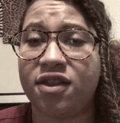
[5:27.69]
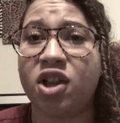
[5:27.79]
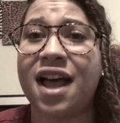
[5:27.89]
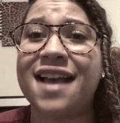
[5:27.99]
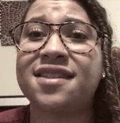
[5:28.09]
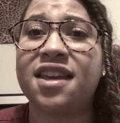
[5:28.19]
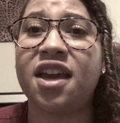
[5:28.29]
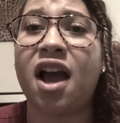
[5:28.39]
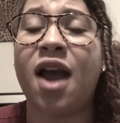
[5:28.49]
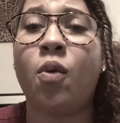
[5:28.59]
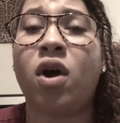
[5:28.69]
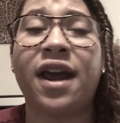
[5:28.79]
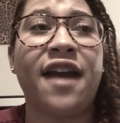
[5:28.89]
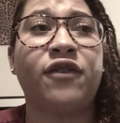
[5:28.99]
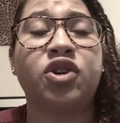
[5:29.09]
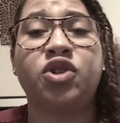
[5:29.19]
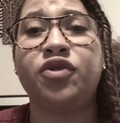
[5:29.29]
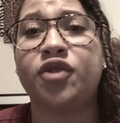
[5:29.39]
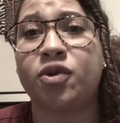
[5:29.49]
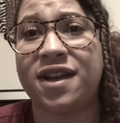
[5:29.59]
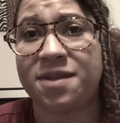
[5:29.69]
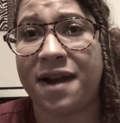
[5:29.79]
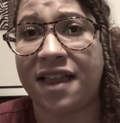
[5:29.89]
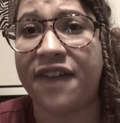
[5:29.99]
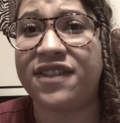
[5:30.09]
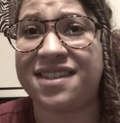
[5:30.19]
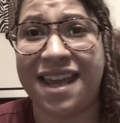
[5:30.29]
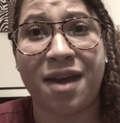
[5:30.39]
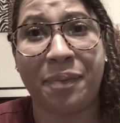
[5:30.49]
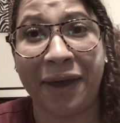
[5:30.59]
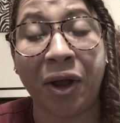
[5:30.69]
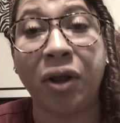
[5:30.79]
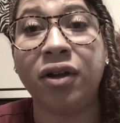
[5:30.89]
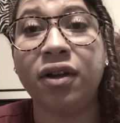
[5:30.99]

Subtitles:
the last thing I want to ever do for the rest of my life is take a pill.